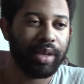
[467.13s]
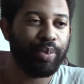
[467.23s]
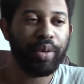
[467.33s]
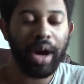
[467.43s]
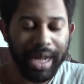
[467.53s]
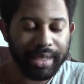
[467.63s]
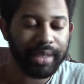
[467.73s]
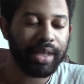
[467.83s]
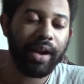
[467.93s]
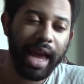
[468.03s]
But
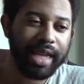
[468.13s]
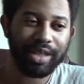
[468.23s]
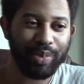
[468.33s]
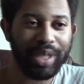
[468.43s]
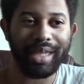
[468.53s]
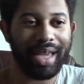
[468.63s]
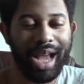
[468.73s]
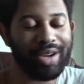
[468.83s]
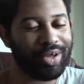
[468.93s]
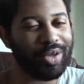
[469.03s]
there has to be,
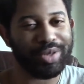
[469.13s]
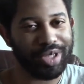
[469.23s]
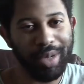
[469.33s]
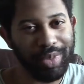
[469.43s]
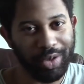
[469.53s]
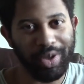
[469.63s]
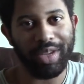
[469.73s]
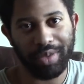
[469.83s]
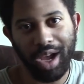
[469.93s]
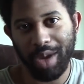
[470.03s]
I don't know, some degree
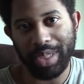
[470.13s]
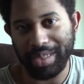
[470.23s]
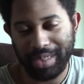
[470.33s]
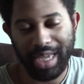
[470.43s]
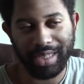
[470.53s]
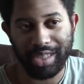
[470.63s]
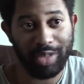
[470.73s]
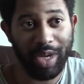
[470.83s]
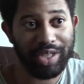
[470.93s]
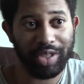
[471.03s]
of common sense,
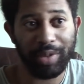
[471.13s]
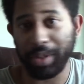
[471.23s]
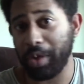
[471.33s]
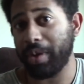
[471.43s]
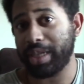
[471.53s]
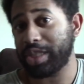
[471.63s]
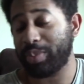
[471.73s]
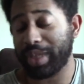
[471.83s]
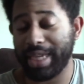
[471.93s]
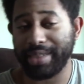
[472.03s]
especially when you go into
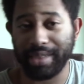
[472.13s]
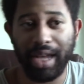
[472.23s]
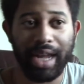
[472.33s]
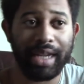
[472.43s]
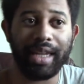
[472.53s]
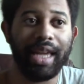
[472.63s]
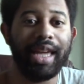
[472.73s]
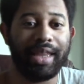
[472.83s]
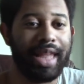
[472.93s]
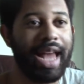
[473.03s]
polite society,
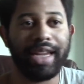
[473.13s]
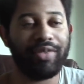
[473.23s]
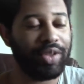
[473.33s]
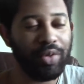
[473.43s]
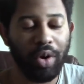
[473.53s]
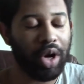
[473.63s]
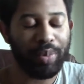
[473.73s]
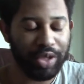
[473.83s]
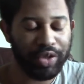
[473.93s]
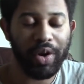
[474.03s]
that if you are
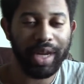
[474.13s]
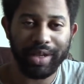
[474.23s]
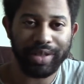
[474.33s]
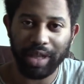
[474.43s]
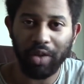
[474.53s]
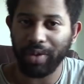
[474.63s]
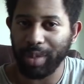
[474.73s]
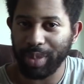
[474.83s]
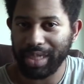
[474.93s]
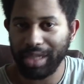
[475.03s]
portraying yourself in a
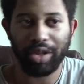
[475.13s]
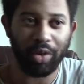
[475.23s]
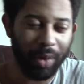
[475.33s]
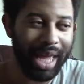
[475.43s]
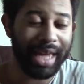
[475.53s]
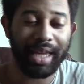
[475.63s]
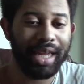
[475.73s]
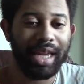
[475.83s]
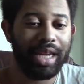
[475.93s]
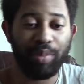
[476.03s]
particular way,
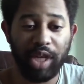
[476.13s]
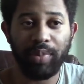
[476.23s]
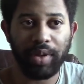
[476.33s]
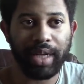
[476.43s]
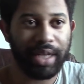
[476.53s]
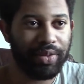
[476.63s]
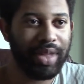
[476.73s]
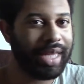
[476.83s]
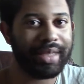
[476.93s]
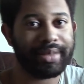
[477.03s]
people are going to
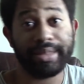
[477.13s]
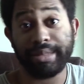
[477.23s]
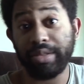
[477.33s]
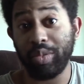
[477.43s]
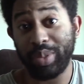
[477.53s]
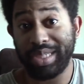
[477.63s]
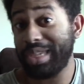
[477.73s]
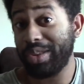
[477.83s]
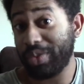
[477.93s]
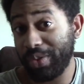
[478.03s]
think, I don't know, a
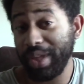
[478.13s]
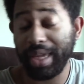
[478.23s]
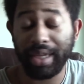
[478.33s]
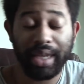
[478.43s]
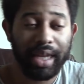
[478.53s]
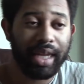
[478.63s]
particular thing.